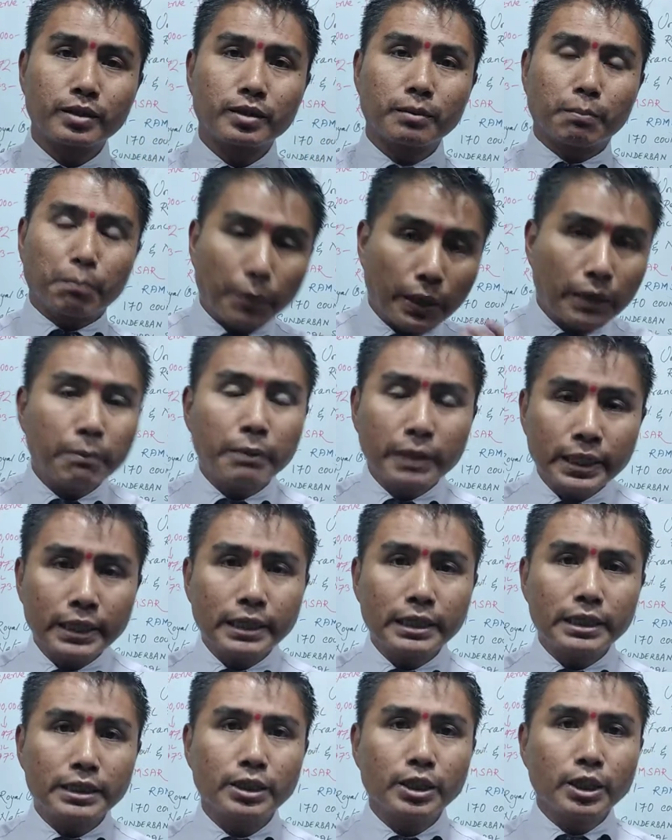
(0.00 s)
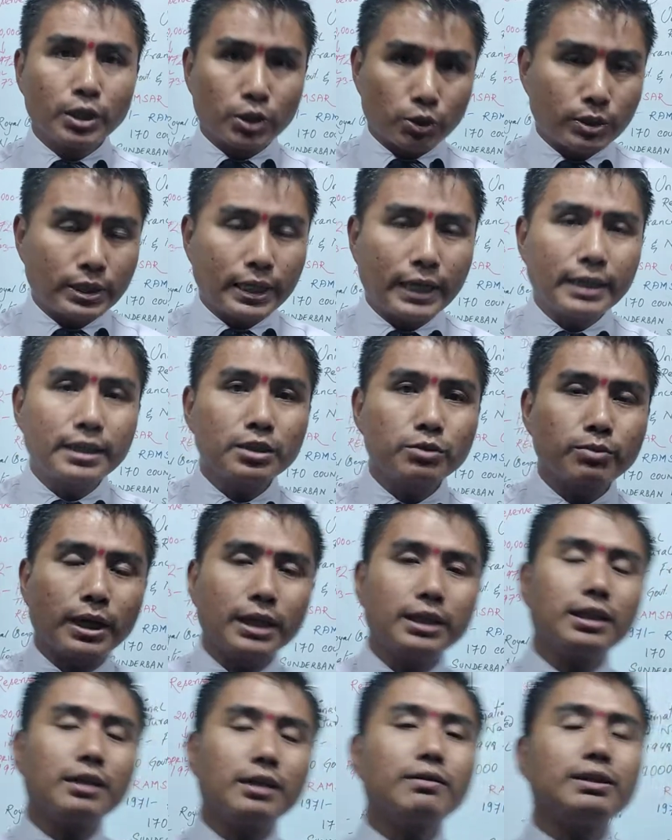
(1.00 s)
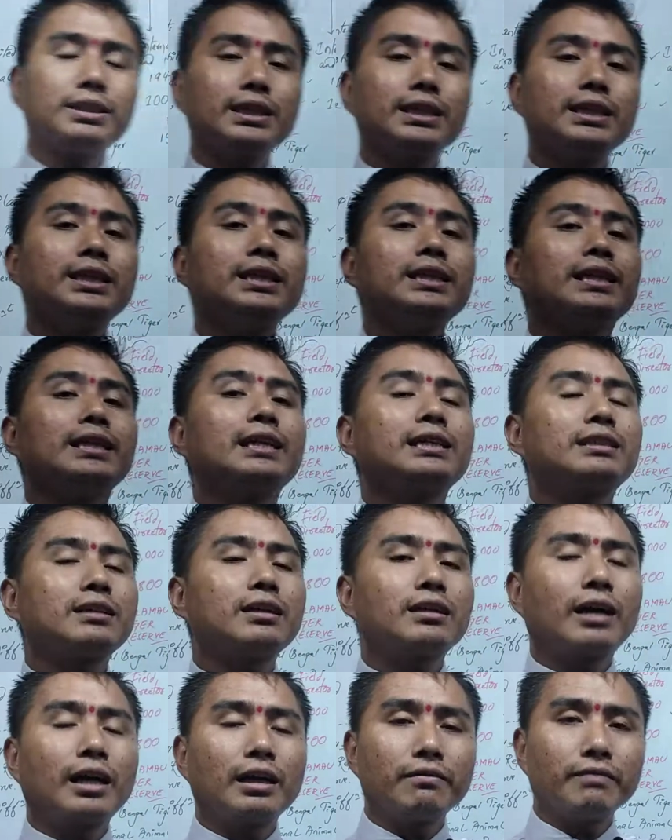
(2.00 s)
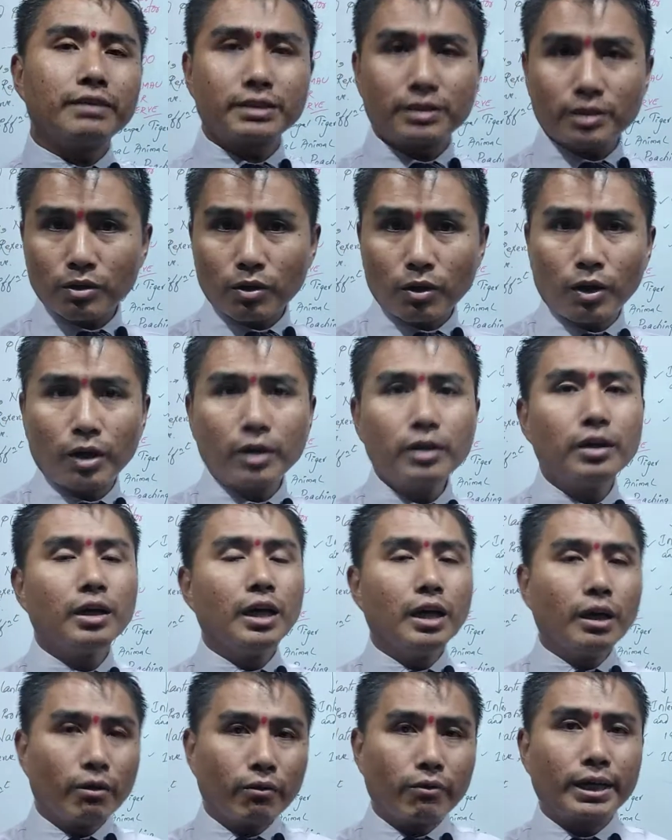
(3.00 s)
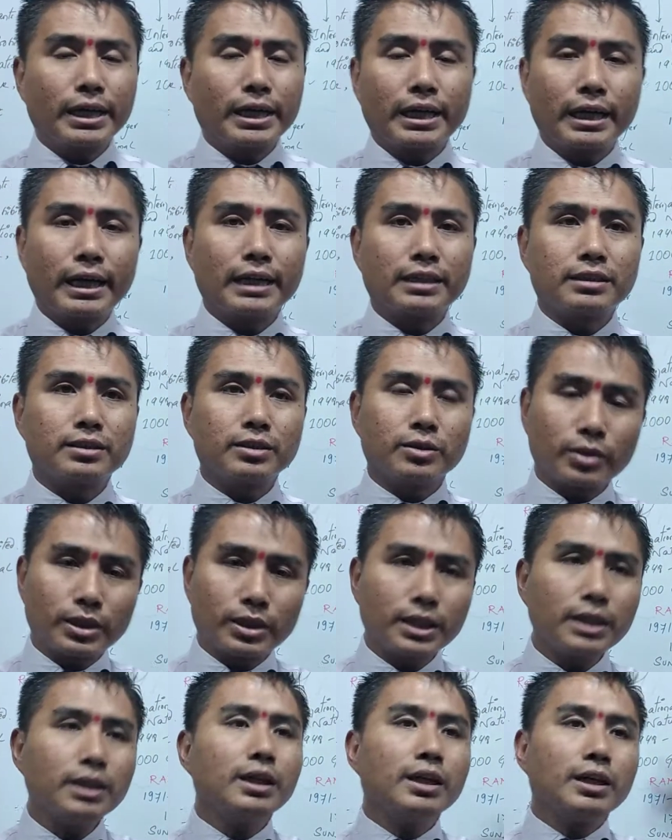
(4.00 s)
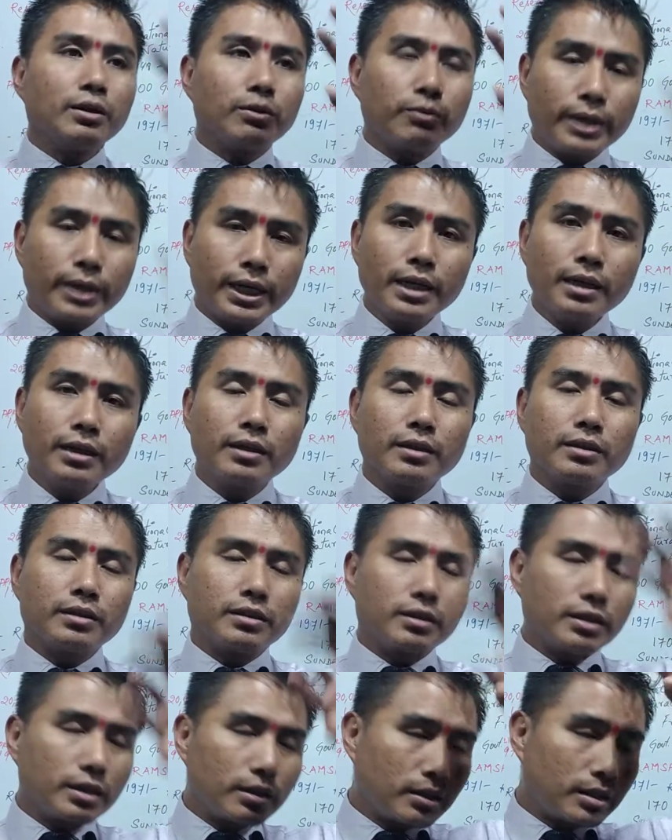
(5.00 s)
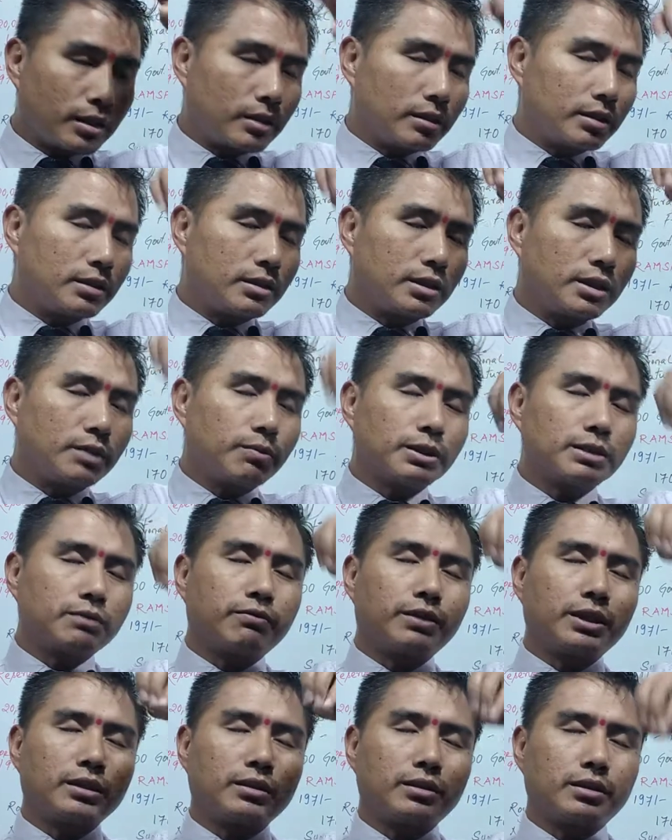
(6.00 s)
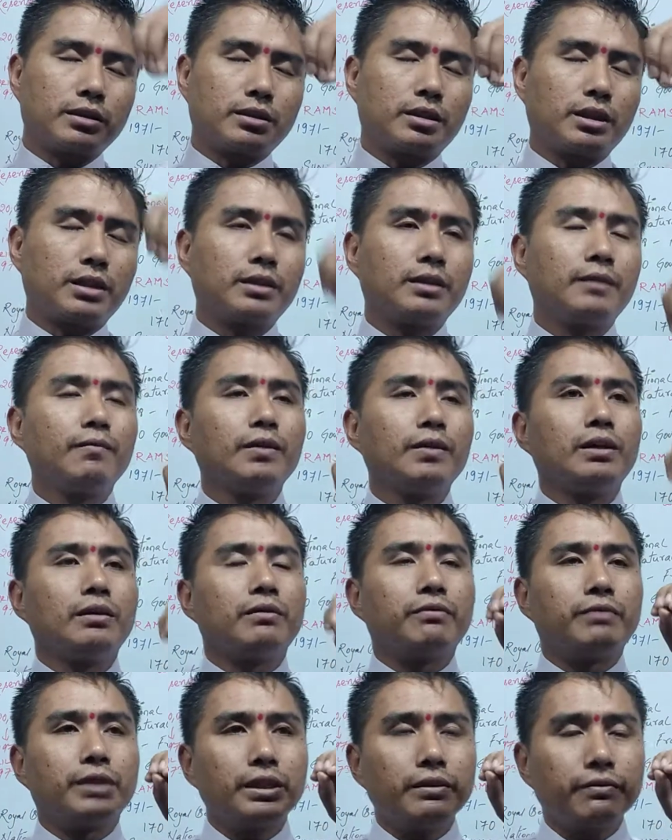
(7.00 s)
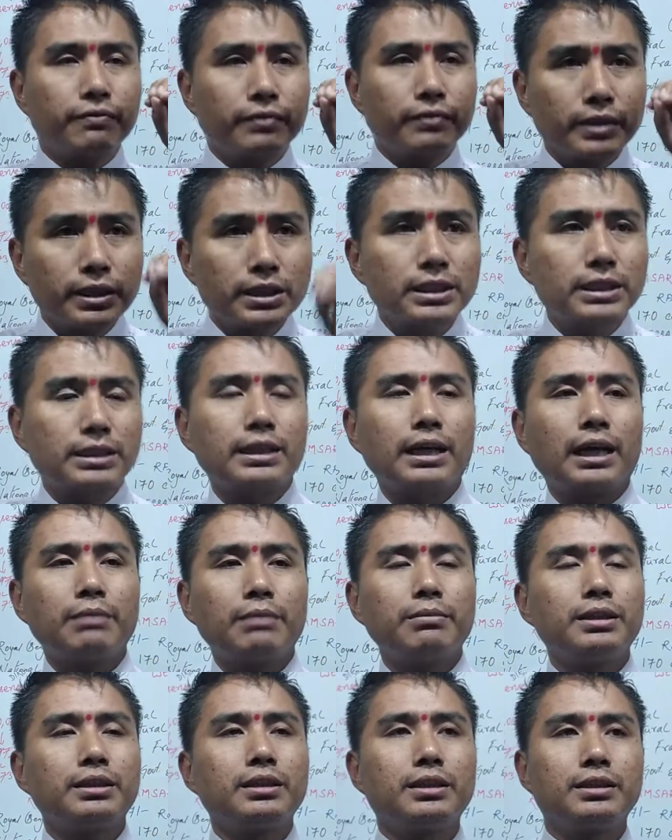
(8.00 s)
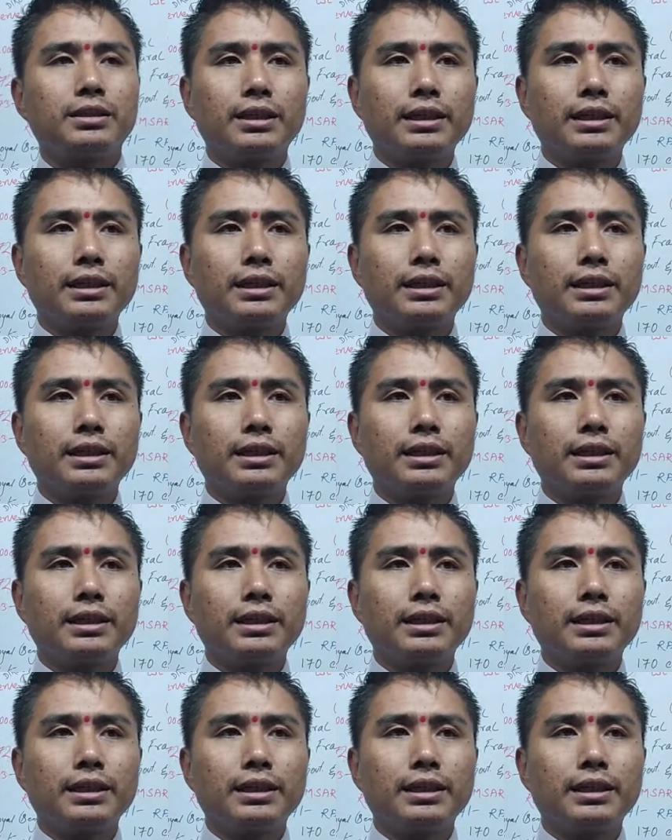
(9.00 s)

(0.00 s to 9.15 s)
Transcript: permanently. So that is why there was an international convention on wetlands. Okay, where it was the very first time in the year